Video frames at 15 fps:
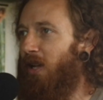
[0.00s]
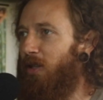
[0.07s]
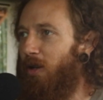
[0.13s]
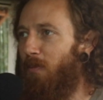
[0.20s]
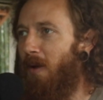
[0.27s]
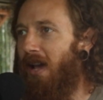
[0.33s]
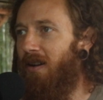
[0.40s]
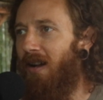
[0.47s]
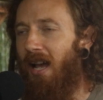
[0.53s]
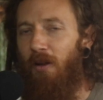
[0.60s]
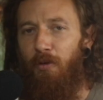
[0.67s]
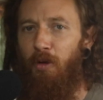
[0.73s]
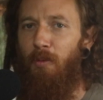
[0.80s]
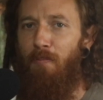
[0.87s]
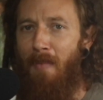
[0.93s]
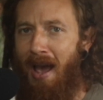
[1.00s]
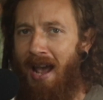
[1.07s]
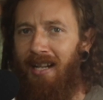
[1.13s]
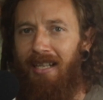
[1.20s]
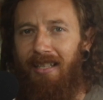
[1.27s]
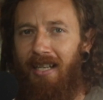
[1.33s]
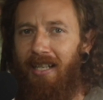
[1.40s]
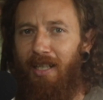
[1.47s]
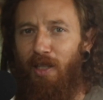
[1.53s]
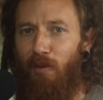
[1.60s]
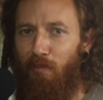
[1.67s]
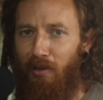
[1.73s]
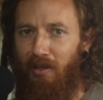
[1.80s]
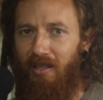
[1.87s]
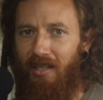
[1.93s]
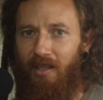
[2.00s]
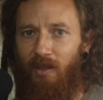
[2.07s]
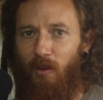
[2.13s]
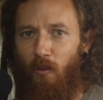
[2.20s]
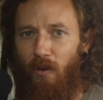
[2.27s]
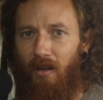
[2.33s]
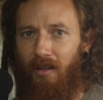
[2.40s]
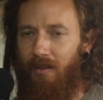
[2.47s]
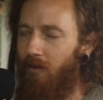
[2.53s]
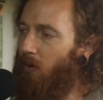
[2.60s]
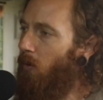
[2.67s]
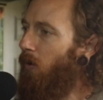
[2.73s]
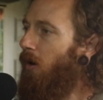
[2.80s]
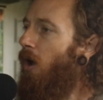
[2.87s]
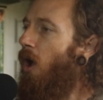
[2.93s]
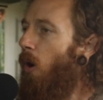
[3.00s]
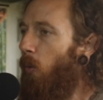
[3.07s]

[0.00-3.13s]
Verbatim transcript: No matter how traumatic that experience was or